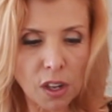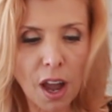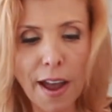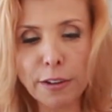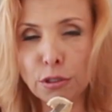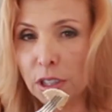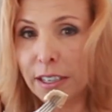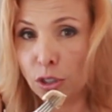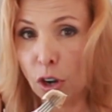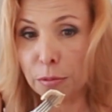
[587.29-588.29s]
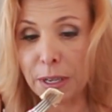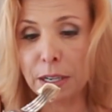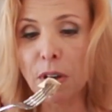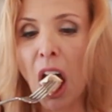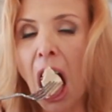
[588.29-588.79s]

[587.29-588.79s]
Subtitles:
I actually like dark meat.